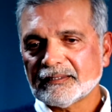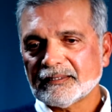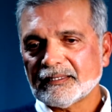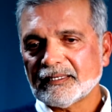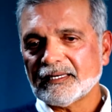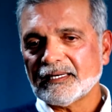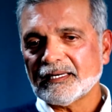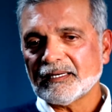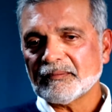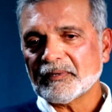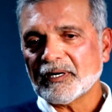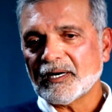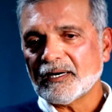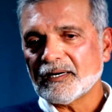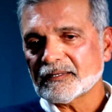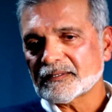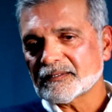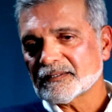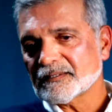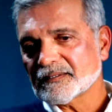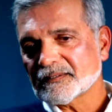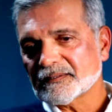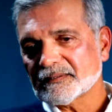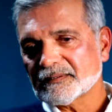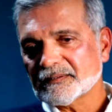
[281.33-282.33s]

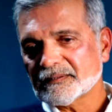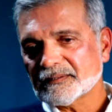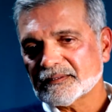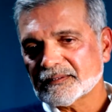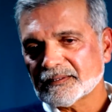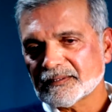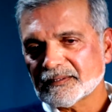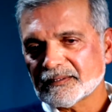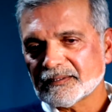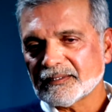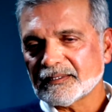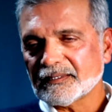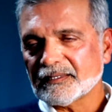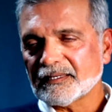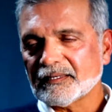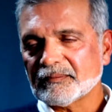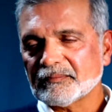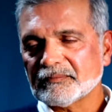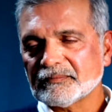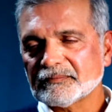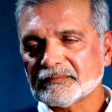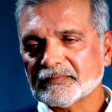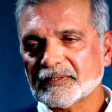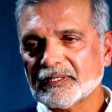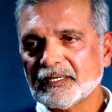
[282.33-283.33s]
honored,
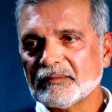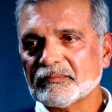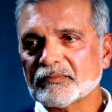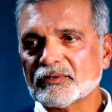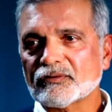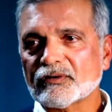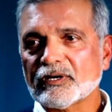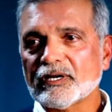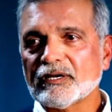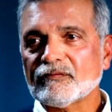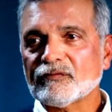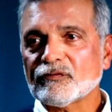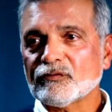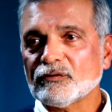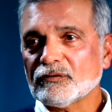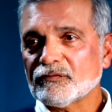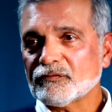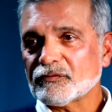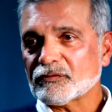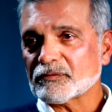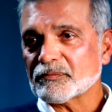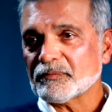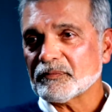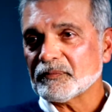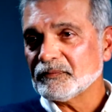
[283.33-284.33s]
and I'm grateful
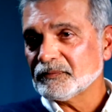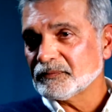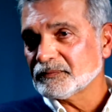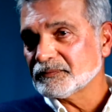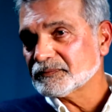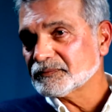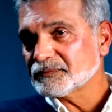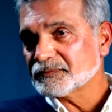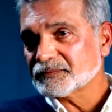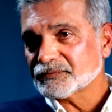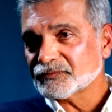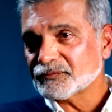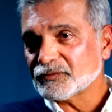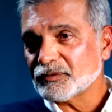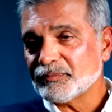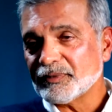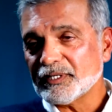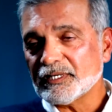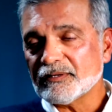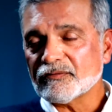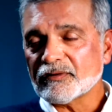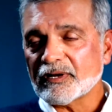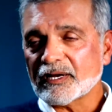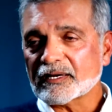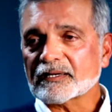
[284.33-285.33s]
for
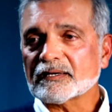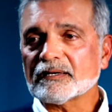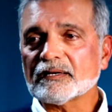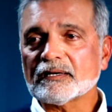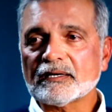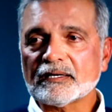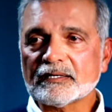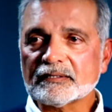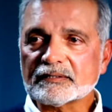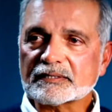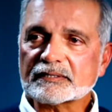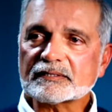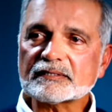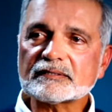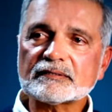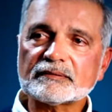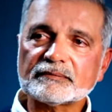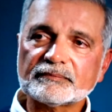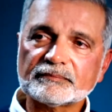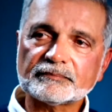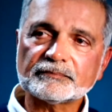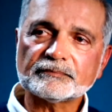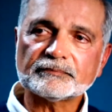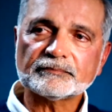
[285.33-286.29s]
being recognized.